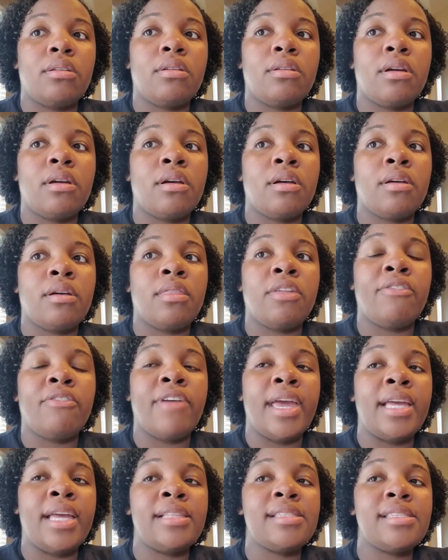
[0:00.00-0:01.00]
the
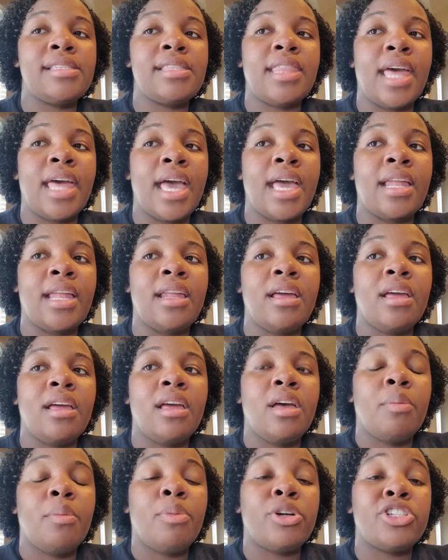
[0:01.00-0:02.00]
veins that
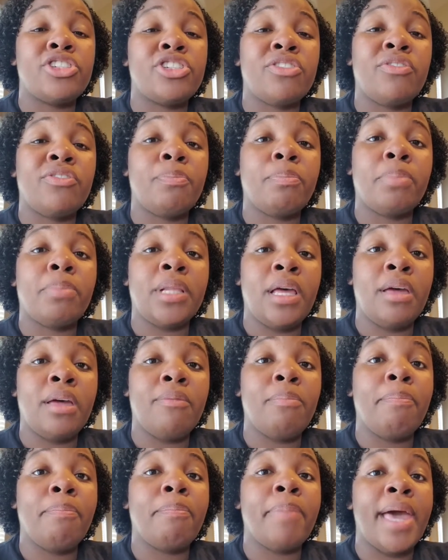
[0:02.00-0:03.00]
push your
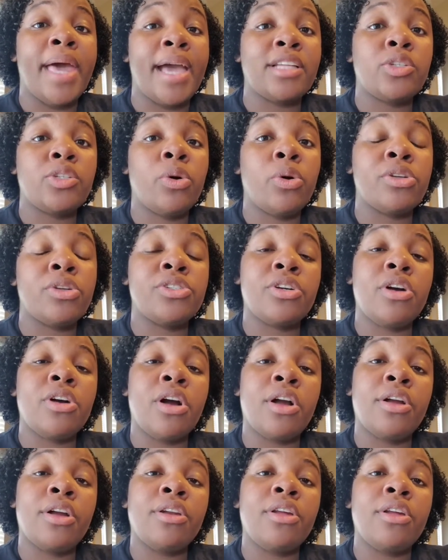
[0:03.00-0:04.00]
blood back towards your
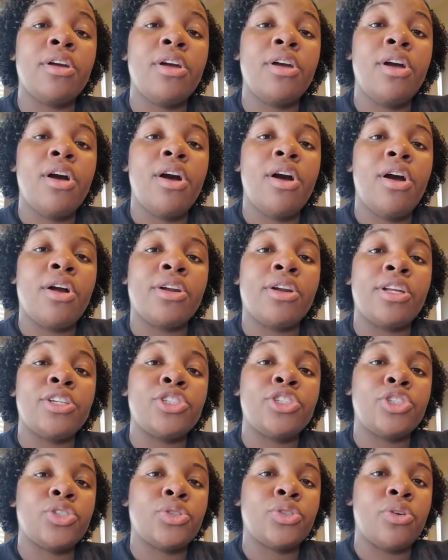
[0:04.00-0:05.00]
heart aren't as
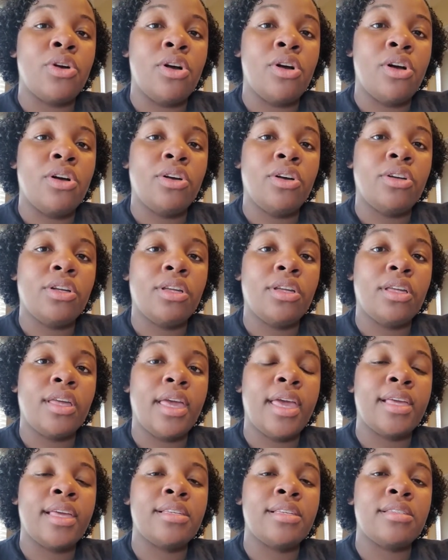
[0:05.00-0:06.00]
strong
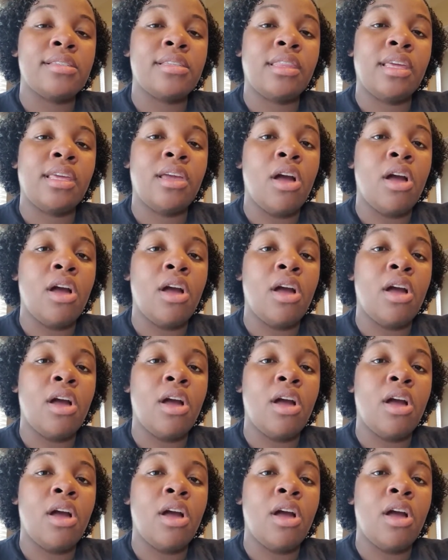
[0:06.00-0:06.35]
as the